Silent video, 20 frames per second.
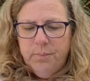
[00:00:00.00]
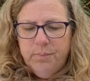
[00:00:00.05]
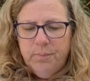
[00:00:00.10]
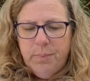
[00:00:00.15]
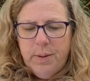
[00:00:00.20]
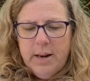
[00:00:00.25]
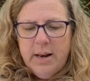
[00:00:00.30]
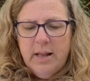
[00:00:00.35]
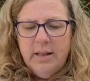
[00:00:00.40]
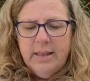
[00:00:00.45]

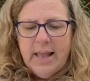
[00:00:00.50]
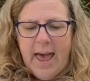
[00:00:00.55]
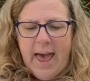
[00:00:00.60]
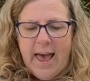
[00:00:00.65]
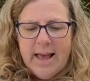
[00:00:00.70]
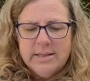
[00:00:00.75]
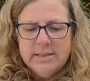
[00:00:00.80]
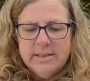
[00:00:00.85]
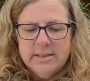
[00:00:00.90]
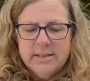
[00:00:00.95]
But
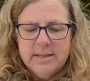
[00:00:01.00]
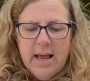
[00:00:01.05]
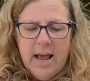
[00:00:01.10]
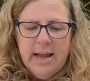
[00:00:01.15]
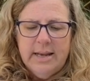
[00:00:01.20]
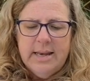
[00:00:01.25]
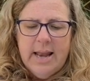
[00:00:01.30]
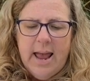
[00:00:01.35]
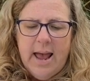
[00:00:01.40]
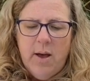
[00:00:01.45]
alas,
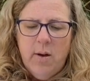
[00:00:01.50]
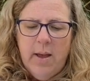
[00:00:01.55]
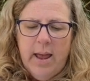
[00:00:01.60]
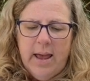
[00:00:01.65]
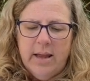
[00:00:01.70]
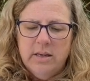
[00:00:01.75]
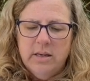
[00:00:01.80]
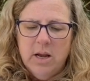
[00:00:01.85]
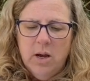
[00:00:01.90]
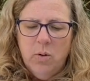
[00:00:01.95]
I now
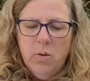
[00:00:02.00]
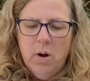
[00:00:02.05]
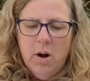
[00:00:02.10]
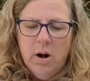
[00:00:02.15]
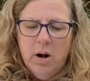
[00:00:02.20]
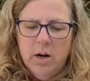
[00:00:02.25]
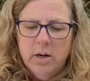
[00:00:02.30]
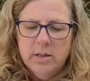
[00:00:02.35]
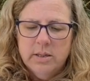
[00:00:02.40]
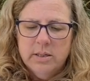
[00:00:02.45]
had no
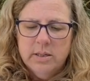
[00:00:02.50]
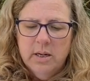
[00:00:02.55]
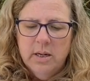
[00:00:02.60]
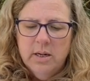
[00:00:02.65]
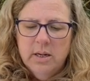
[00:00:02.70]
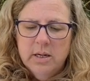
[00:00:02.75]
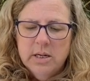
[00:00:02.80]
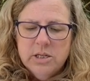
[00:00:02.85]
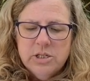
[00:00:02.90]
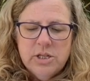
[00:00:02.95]
heart,
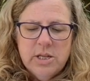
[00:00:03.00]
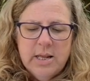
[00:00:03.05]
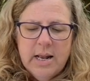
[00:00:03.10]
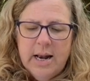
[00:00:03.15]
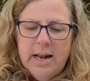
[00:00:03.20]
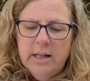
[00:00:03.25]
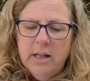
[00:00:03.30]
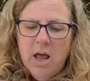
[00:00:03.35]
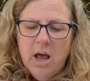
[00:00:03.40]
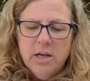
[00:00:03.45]
so that
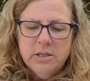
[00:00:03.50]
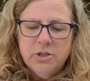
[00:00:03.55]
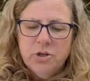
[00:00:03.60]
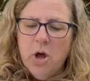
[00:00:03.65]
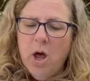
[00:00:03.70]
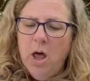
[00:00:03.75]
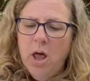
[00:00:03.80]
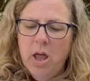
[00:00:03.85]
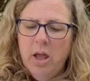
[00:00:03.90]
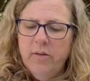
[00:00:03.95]
I lost
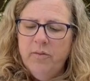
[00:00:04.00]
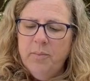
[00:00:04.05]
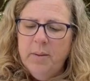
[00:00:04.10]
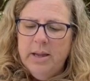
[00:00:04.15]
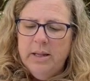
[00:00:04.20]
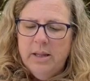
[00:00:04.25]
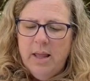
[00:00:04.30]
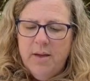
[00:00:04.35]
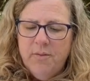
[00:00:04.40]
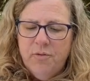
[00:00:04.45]
all of
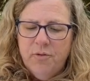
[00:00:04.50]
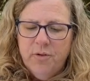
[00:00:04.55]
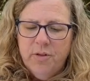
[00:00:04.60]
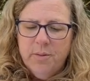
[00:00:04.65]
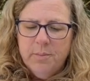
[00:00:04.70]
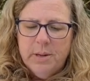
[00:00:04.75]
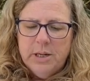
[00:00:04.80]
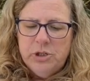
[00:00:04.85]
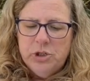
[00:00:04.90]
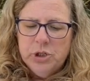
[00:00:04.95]
my love for
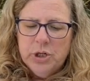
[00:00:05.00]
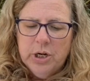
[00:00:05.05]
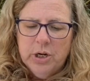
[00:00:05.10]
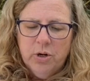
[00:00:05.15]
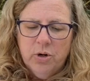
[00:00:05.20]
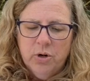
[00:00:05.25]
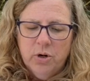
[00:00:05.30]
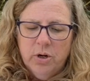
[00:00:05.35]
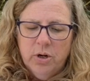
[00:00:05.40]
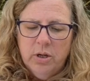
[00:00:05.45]
the
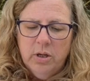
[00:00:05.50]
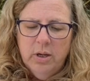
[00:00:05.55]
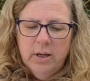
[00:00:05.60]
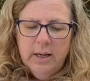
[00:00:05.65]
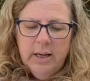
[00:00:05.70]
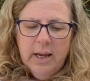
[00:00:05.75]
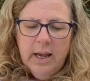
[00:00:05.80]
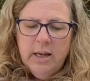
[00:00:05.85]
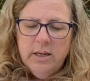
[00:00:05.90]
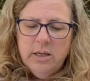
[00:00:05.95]
Munchkin girl
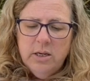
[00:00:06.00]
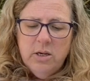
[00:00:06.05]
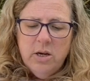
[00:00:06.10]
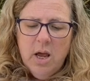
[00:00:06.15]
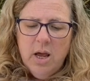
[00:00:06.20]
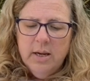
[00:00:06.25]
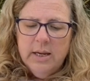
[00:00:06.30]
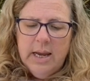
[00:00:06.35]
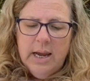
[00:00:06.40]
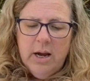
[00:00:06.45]
and did
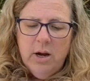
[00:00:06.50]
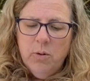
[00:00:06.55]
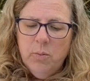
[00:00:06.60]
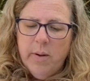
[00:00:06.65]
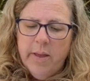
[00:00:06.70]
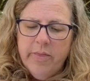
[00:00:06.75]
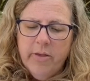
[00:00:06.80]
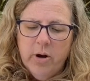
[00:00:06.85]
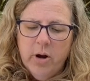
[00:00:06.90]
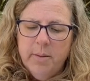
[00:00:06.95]
not care
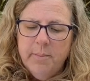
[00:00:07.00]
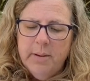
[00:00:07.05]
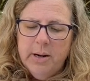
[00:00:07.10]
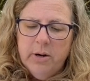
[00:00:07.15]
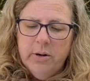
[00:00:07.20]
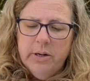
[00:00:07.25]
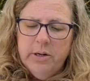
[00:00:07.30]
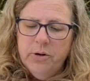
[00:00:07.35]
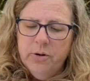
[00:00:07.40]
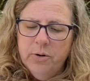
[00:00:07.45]
whether I
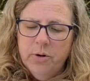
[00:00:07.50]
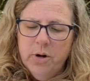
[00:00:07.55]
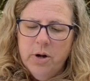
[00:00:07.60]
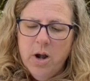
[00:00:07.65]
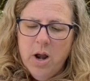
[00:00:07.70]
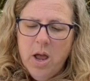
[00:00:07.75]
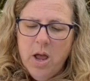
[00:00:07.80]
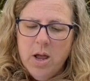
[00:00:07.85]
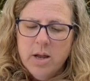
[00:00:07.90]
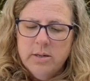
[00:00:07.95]
married her or
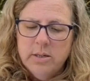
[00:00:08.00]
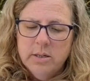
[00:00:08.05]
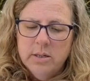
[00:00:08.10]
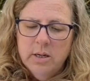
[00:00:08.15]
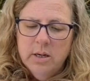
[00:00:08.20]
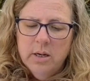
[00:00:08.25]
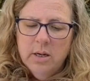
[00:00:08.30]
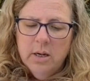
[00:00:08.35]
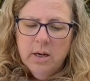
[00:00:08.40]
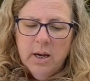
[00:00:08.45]
not.
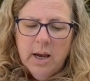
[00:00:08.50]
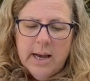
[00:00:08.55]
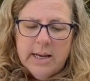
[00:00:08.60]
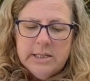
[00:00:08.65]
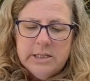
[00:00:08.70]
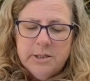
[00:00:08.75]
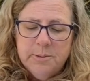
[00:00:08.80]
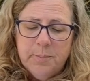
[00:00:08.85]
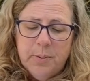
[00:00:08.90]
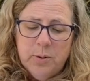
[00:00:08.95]
I
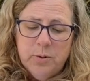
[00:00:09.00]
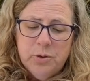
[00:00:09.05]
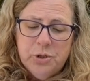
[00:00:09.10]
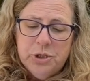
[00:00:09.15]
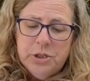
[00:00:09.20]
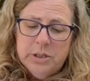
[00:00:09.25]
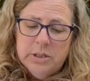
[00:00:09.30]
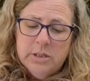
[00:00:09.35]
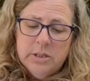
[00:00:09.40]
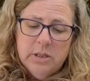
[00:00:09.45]
suppose
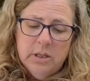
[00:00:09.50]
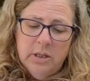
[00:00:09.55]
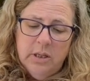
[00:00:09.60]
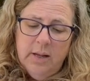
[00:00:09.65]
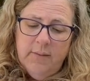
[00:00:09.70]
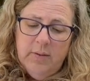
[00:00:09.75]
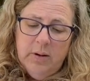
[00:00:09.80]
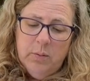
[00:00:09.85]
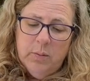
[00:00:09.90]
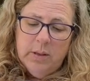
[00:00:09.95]
she is still
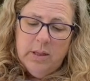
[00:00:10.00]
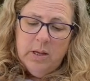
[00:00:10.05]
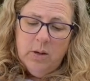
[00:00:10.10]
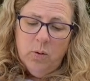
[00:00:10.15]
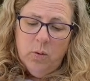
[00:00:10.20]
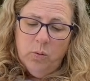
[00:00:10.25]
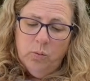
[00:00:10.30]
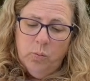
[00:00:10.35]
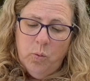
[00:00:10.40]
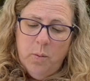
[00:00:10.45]
living with the
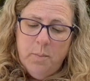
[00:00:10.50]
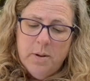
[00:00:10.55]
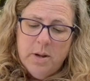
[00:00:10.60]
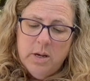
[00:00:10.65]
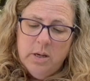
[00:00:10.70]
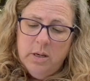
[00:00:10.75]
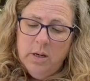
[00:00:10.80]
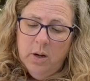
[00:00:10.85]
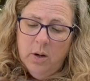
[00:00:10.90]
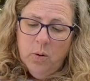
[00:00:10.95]
old
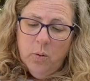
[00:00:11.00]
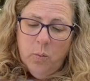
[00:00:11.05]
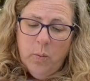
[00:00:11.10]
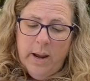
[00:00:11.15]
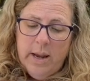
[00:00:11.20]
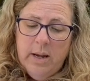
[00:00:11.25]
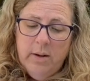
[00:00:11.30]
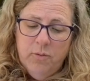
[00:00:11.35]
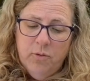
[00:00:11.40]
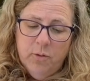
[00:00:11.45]
woman,
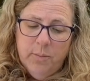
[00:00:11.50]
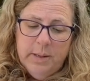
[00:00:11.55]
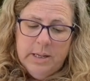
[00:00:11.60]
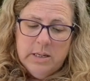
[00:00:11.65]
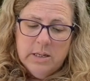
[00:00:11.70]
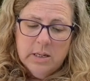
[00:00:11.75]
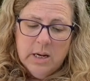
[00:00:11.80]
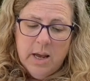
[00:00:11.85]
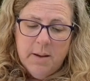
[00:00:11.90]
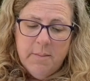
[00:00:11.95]
waiting for me
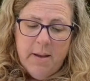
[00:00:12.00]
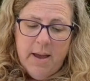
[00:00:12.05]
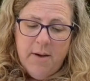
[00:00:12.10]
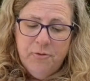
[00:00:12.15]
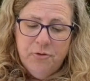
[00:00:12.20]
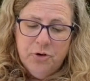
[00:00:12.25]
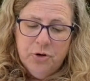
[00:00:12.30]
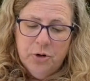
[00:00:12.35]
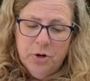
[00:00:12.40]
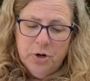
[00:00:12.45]
to come
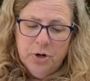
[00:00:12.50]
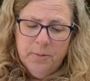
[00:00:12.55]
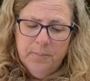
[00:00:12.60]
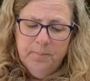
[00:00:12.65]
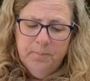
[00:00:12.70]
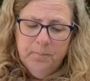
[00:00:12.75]
after her.